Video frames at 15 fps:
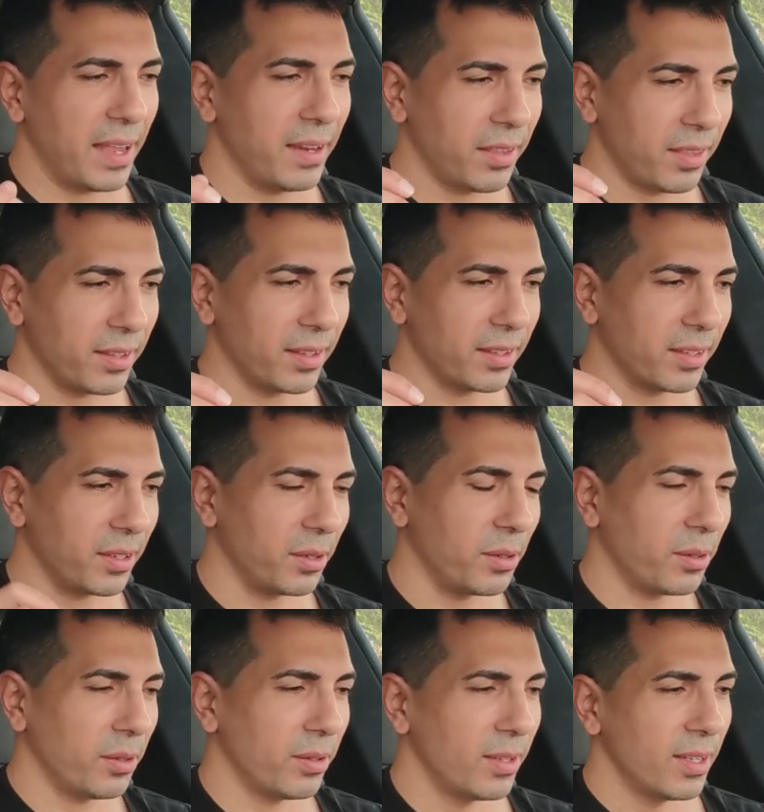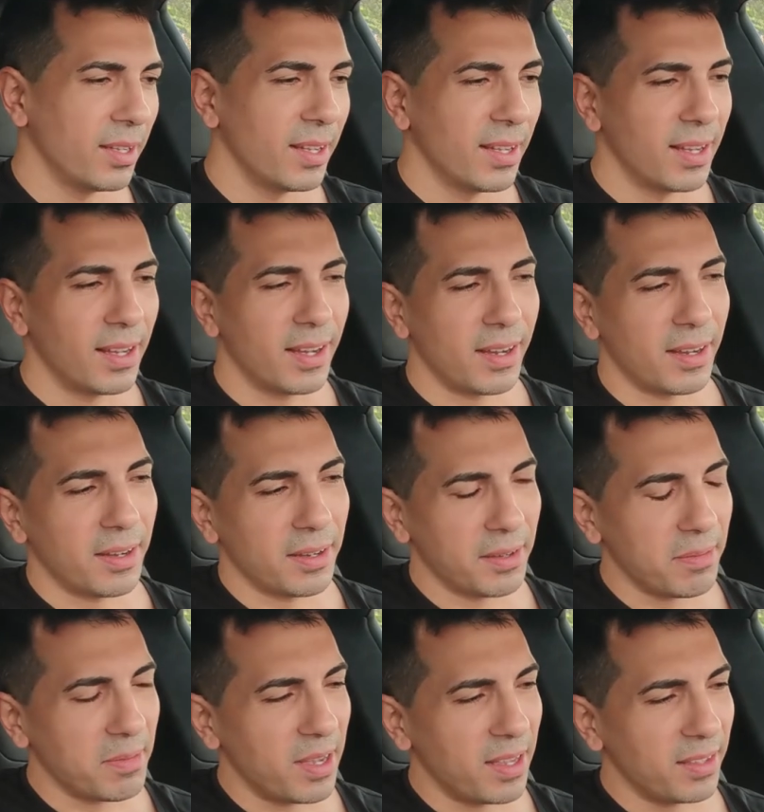anything, you know
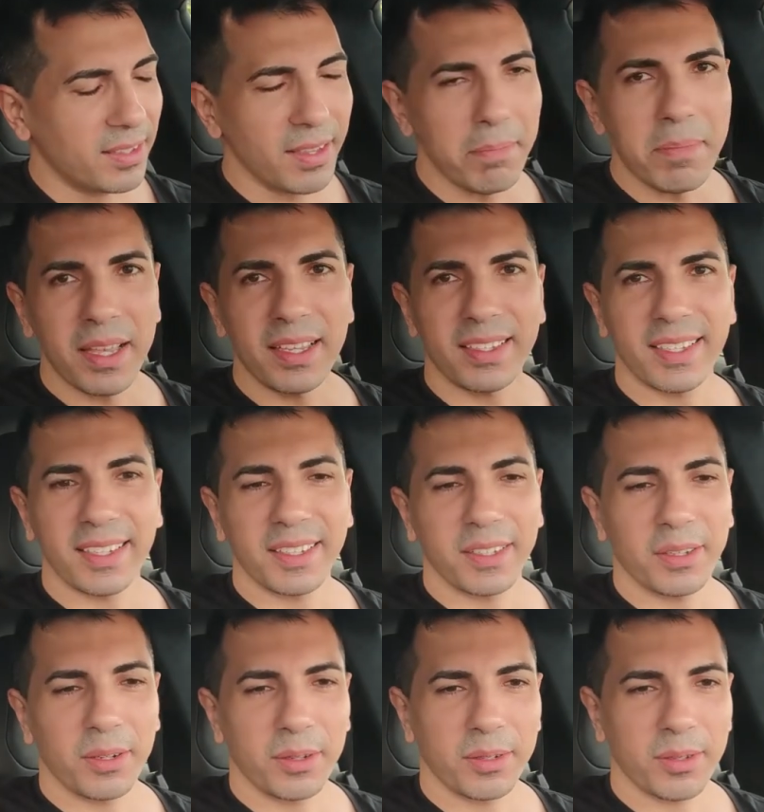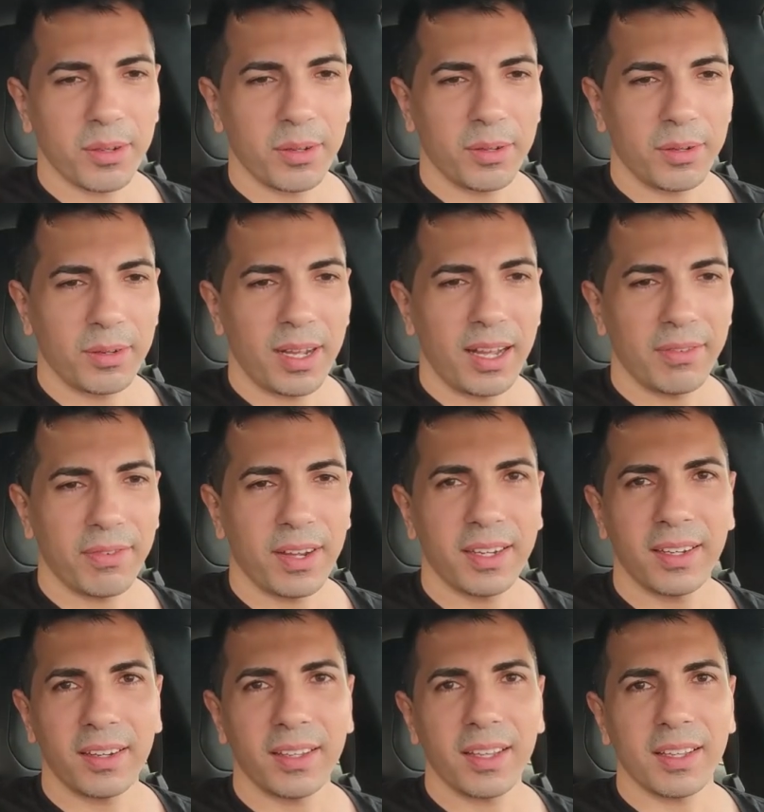um, and it's amazing you know so I
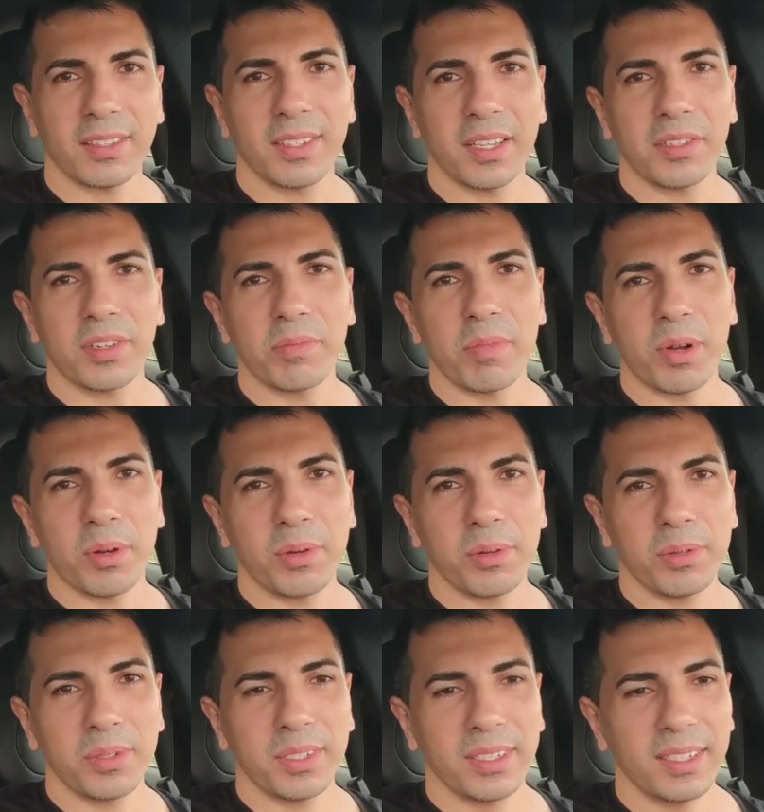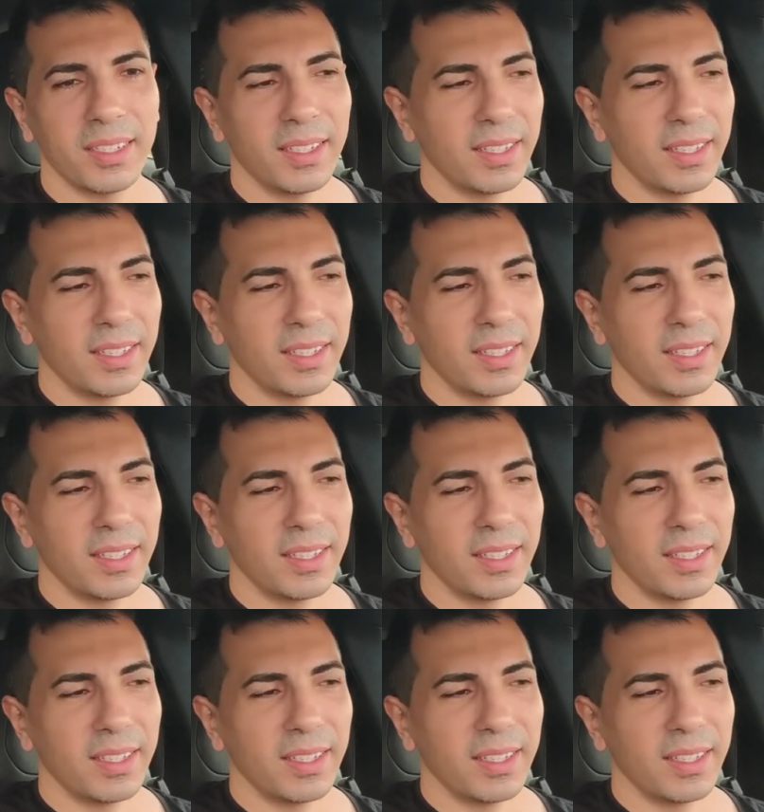finally got sentry mode